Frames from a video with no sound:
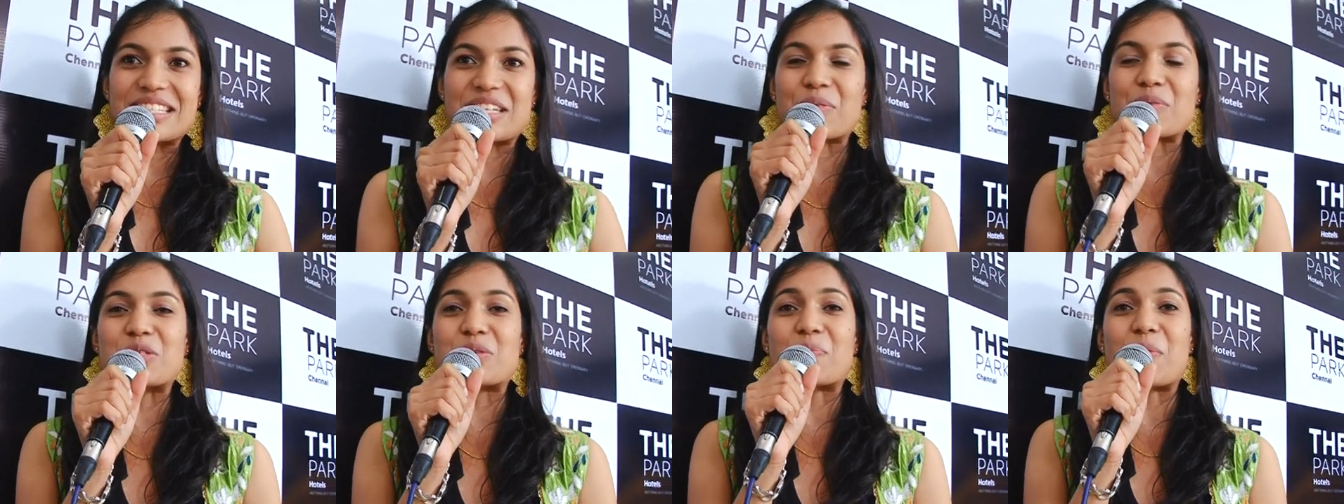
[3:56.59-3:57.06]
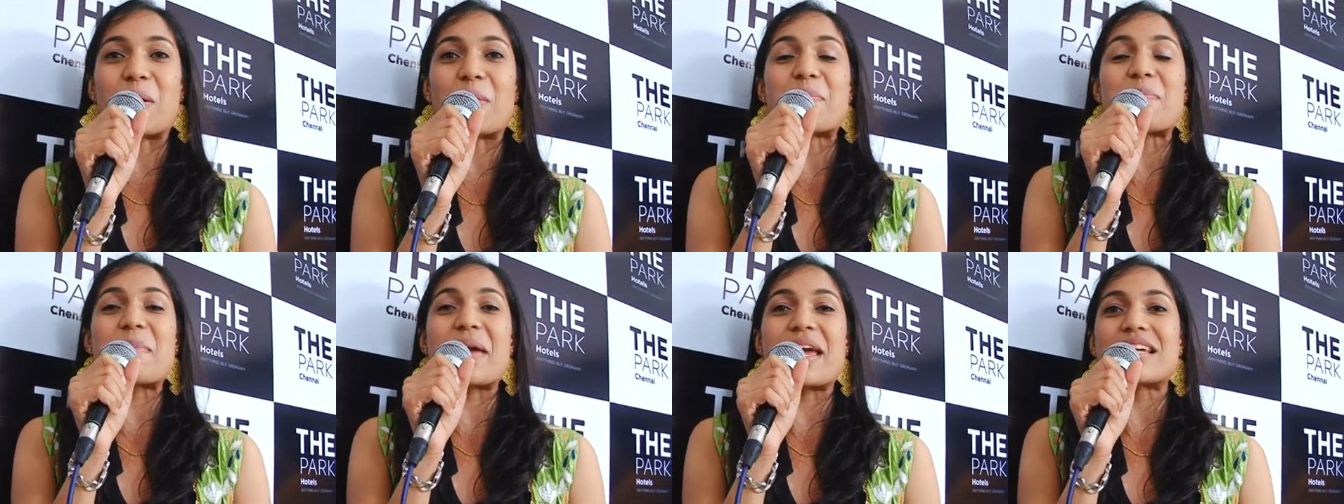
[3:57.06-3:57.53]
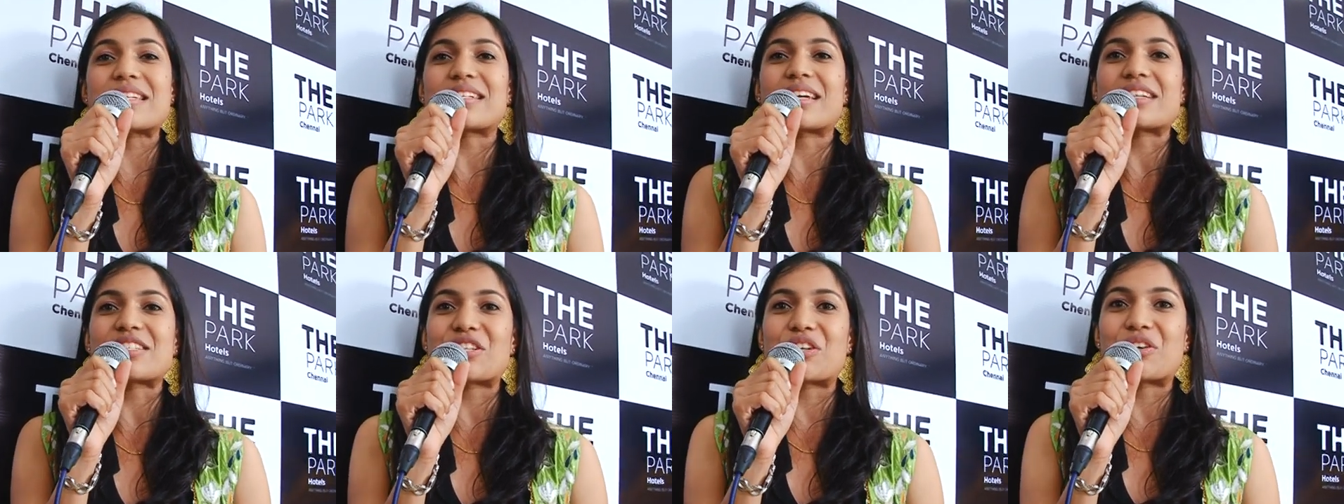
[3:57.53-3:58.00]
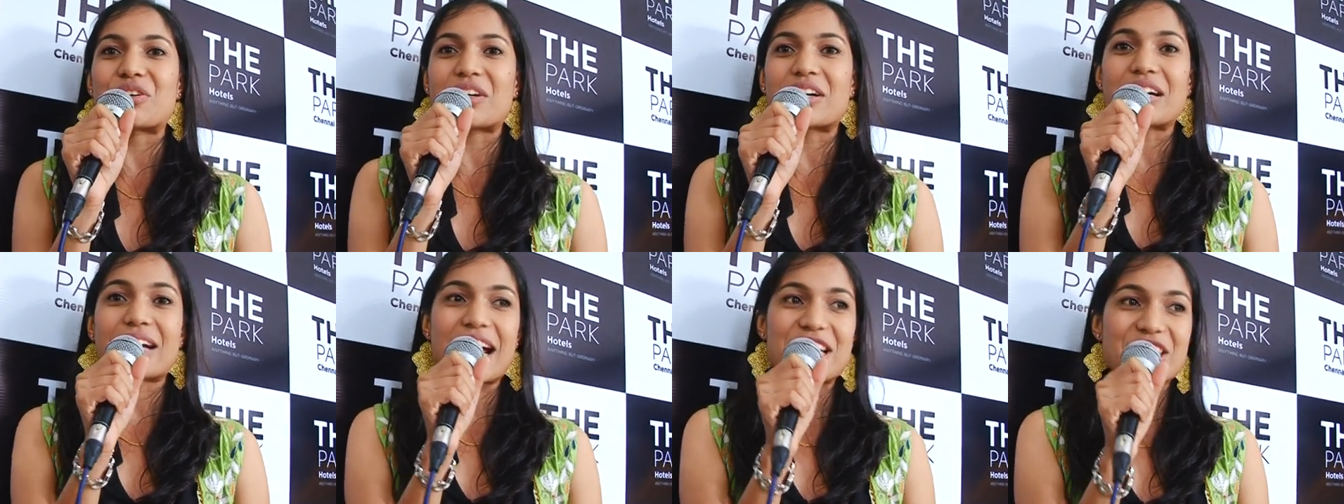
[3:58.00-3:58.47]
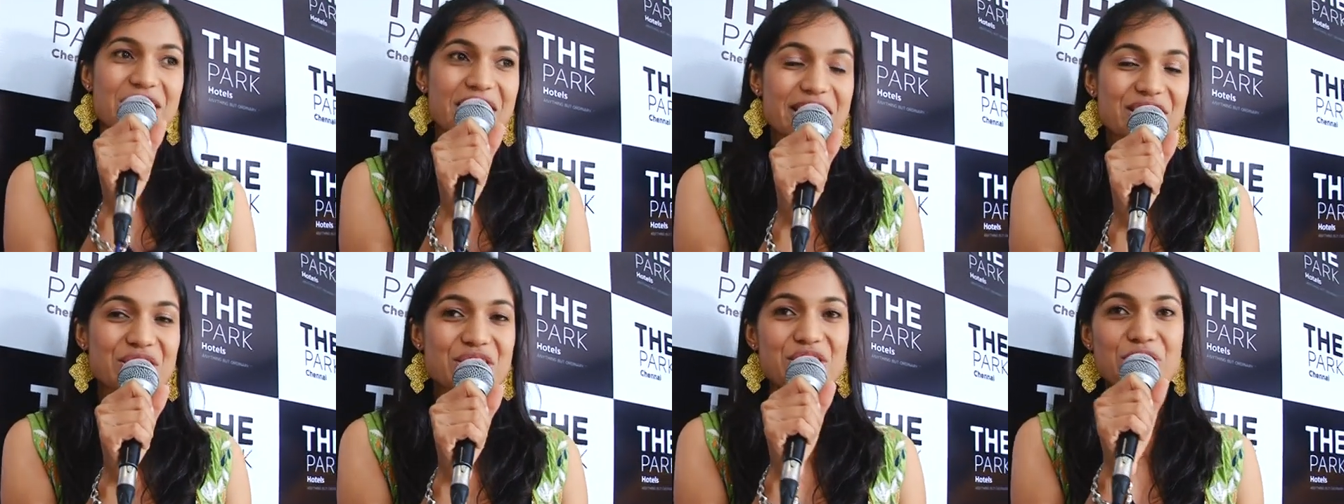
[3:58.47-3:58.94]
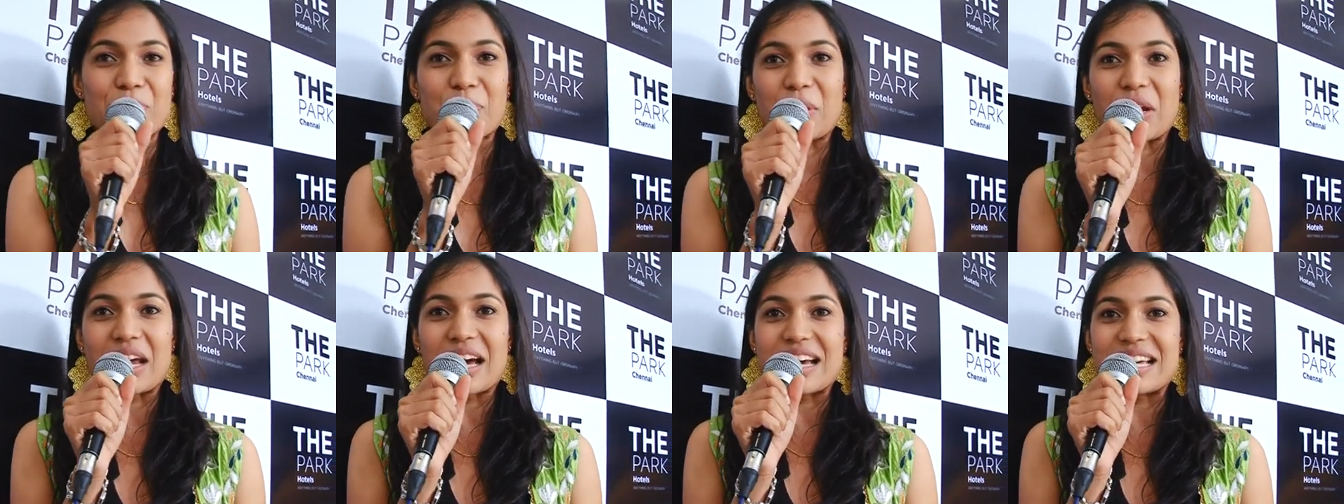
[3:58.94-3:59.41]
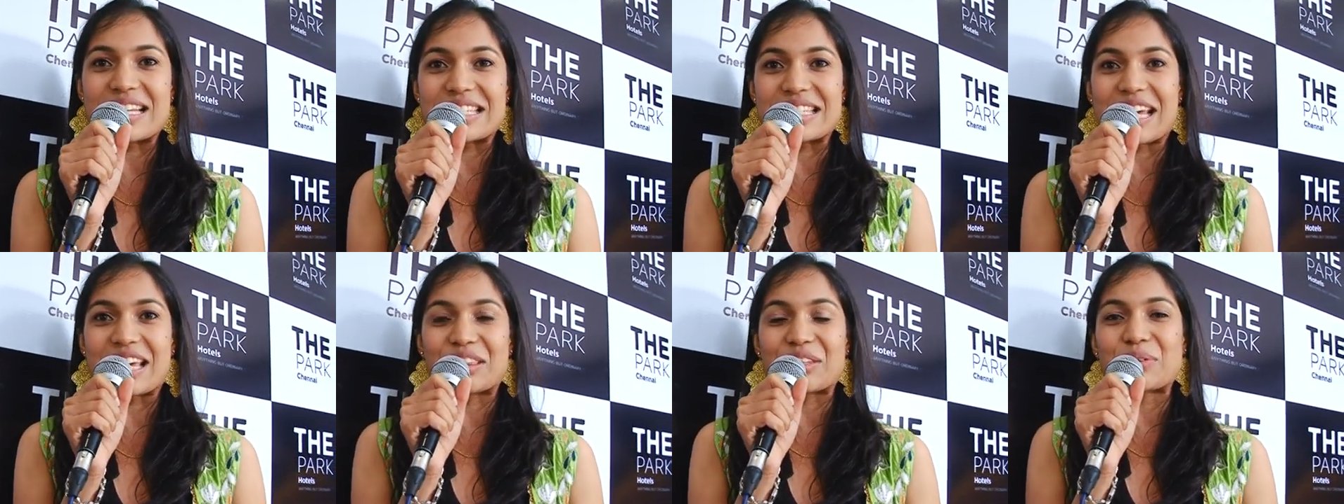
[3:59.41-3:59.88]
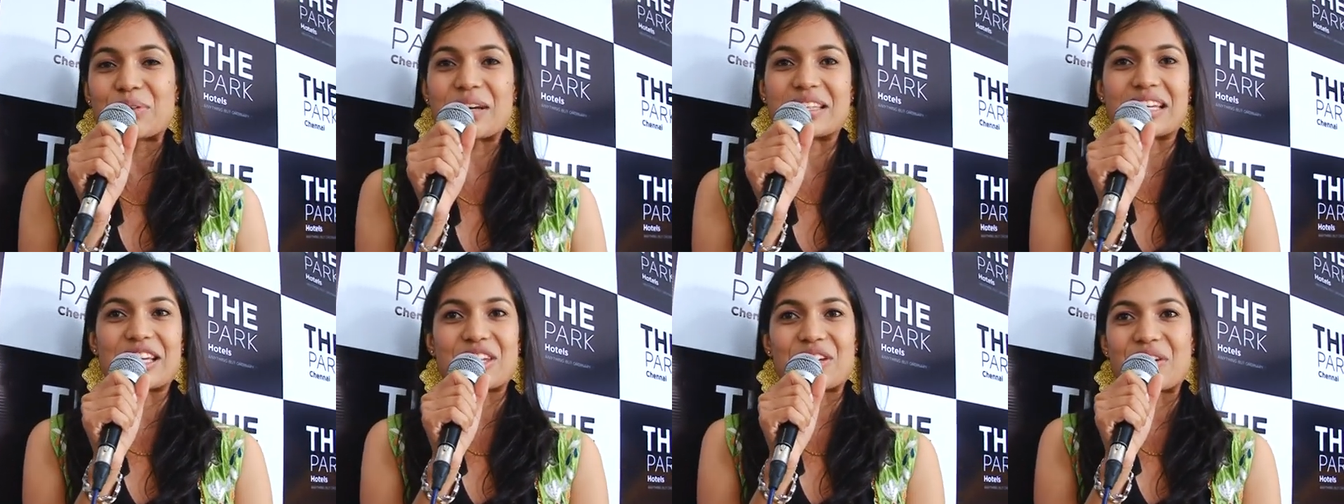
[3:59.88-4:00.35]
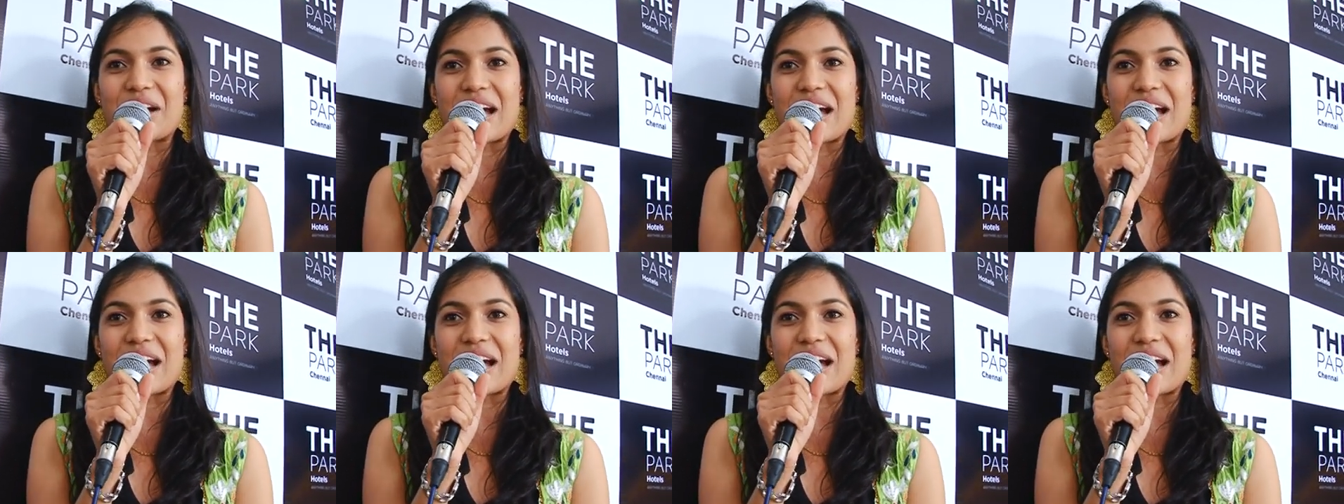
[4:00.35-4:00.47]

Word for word: It was amazing. So, congratulations to Priya and Setu. I think you